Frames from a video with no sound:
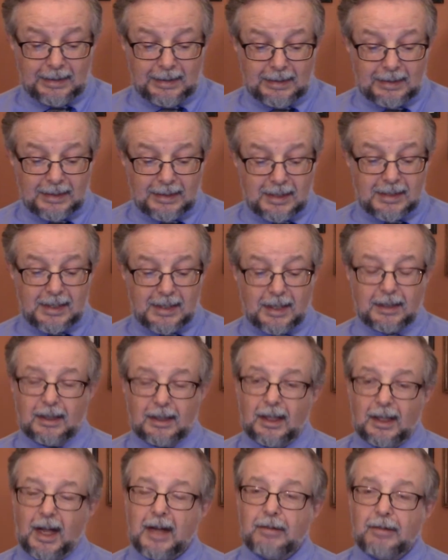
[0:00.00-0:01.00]
They said
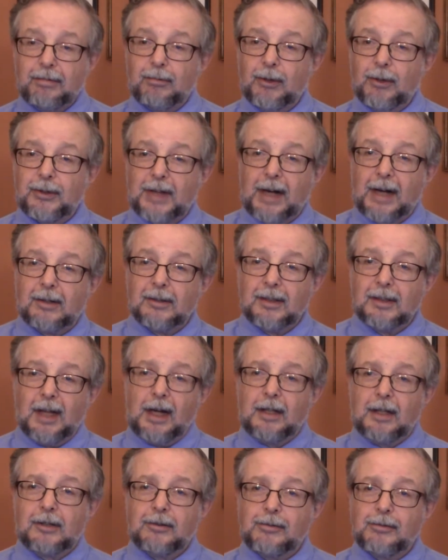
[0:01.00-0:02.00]
life without
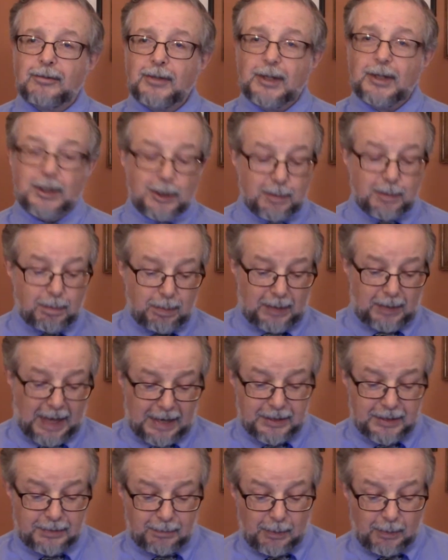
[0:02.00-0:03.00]
love is
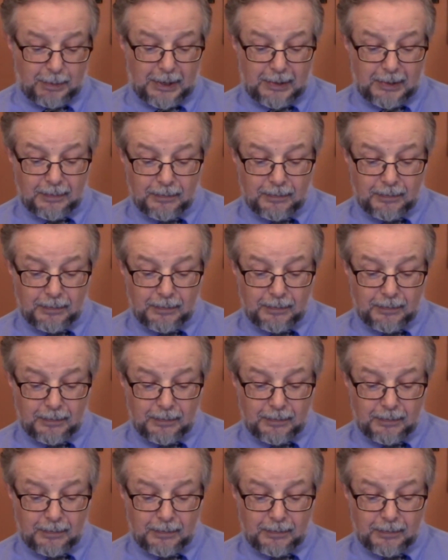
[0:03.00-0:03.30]
blasphemy.